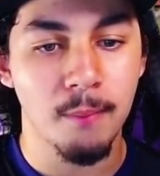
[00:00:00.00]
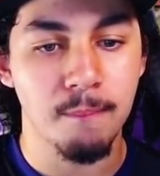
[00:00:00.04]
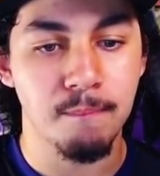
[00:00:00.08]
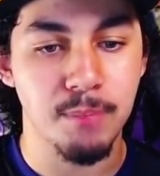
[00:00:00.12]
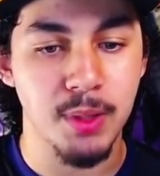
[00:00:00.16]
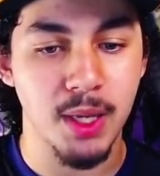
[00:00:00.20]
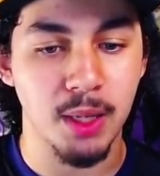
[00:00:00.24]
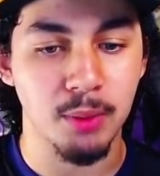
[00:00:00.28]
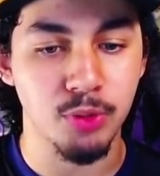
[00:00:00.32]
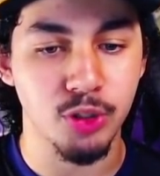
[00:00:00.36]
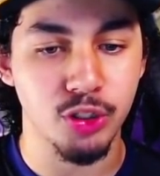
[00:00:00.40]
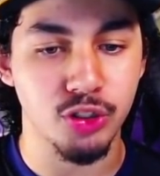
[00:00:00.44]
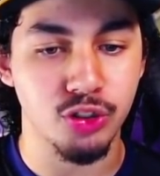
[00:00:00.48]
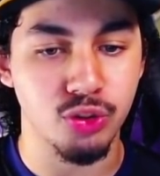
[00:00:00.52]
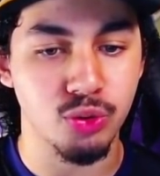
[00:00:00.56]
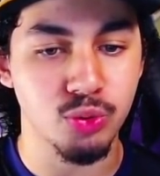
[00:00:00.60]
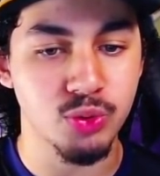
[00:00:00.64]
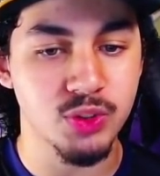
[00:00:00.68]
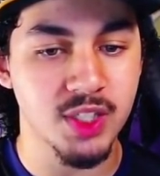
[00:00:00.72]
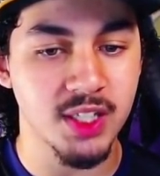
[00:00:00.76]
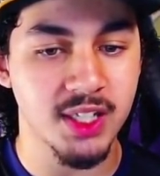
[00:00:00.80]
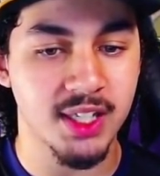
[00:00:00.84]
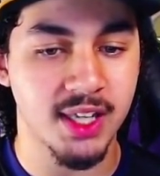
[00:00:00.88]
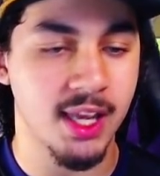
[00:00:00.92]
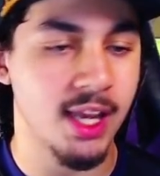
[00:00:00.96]
be able to use
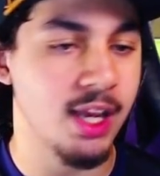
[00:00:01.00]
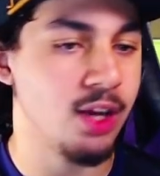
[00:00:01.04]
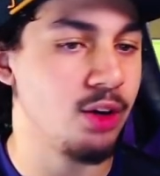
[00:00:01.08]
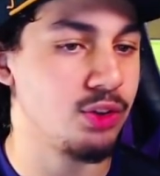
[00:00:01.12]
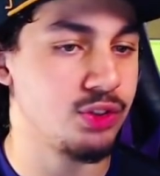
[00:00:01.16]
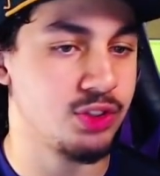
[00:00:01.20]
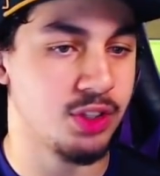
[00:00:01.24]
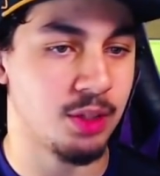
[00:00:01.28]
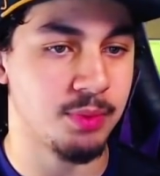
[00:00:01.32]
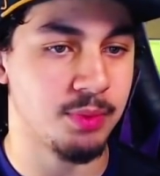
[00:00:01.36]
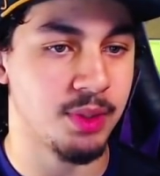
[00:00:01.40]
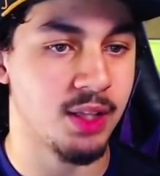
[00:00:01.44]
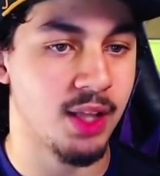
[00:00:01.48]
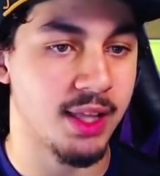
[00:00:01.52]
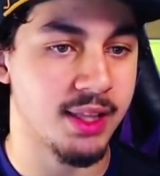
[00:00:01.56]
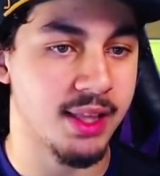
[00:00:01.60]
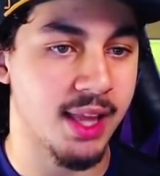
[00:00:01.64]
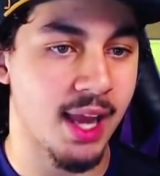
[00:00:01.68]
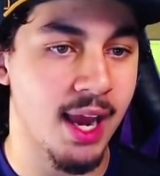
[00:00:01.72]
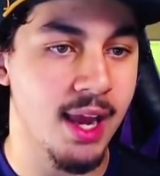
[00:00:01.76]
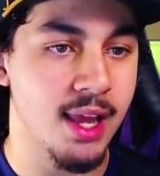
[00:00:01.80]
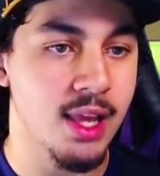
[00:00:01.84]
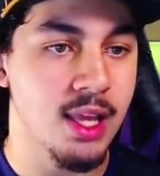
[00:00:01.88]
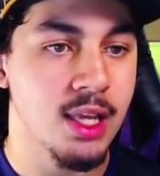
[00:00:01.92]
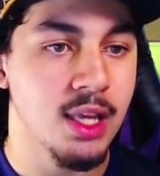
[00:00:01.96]
the king or something like
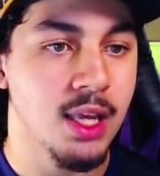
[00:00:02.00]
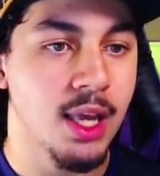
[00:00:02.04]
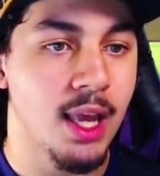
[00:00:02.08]
that,